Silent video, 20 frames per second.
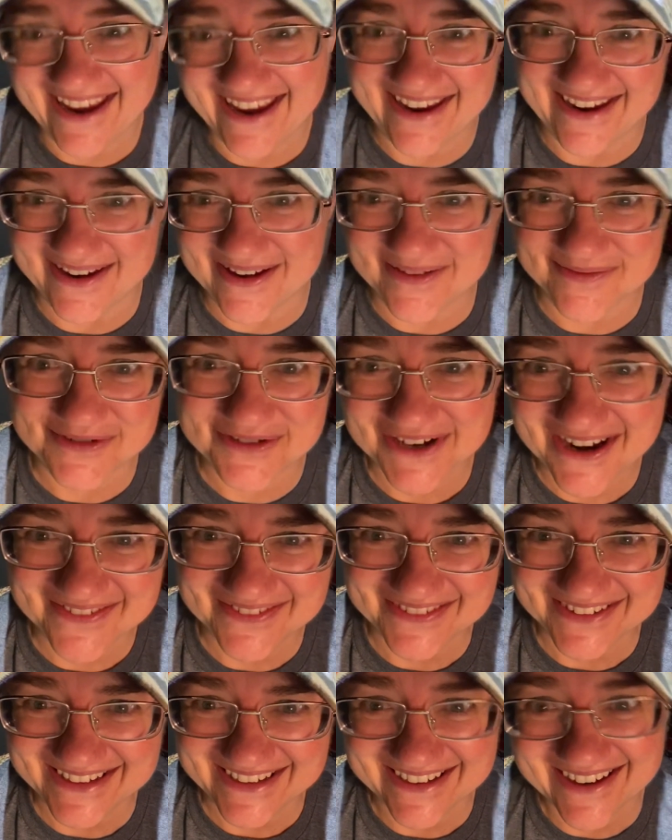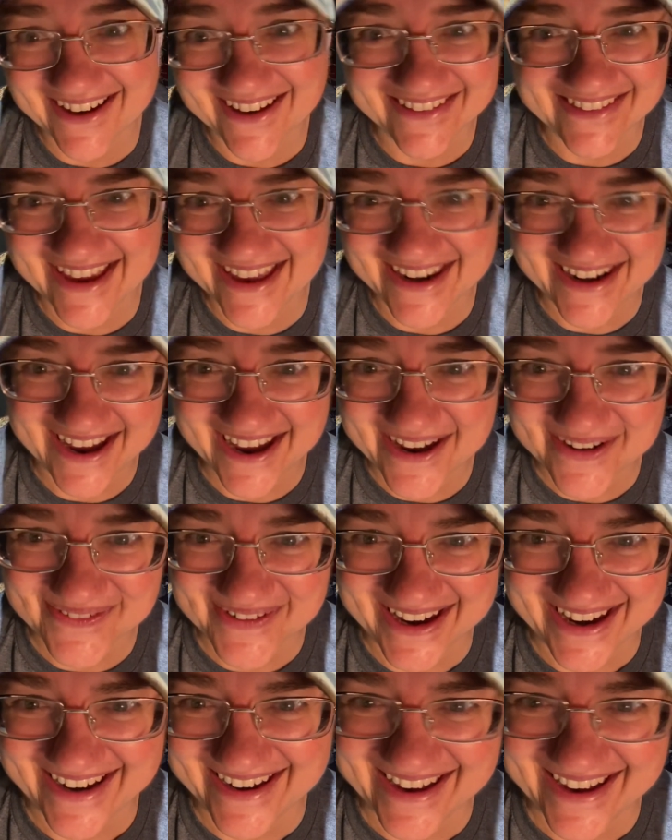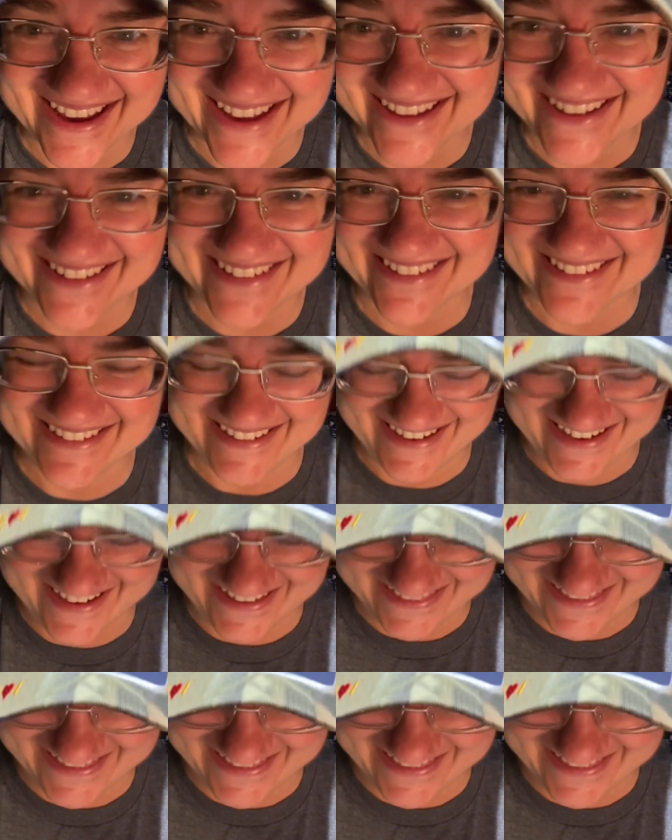am traveling on that highway. Hallelujah.